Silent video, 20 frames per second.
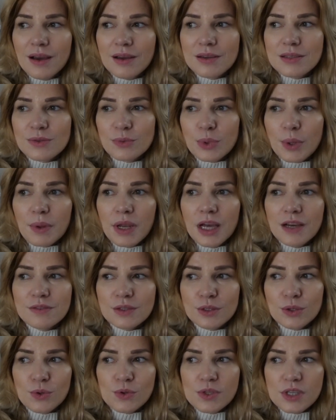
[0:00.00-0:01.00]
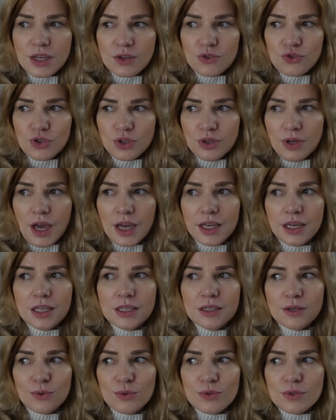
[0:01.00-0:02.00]
So we will have to go central. I need
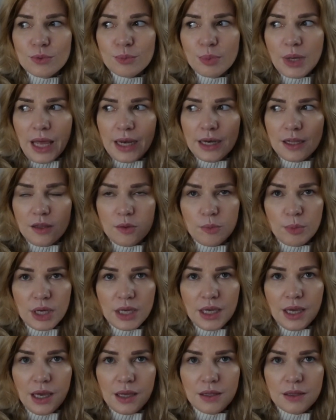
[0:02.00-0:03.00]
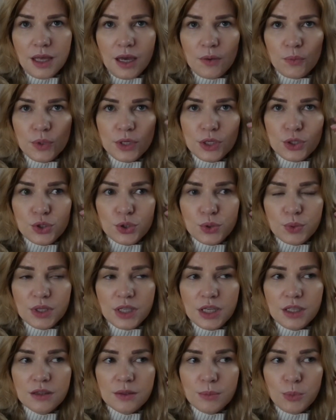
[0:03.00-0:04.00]
to also plan it in my head that we do
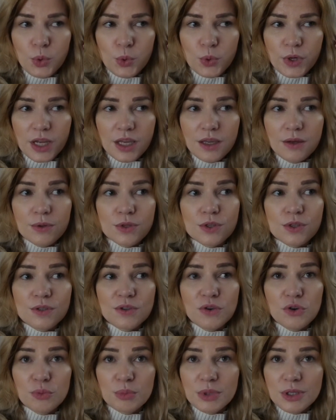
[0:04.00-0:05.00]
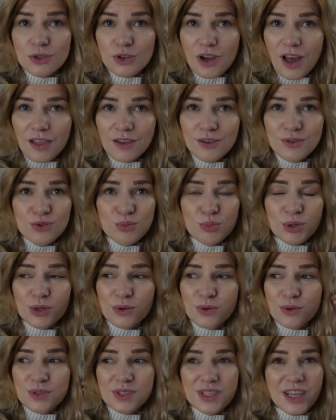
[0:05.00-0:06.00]
it in the morning, which is going to be a challenge
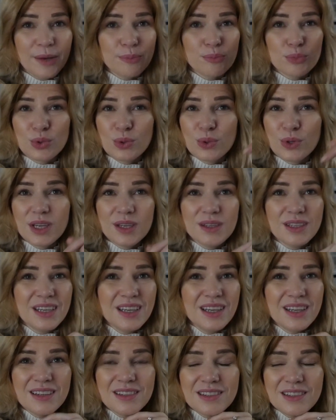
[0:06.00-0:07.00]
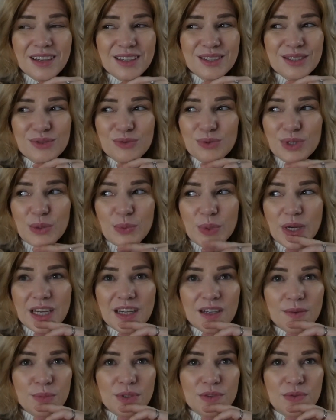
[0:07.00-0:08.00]
because that boy doesn't really
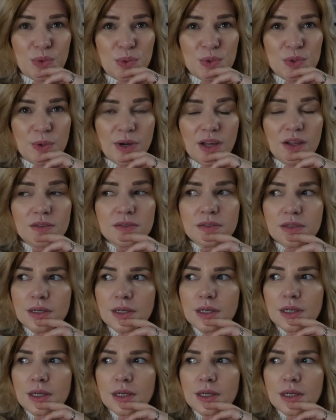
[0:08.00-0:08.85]
wake up before 12.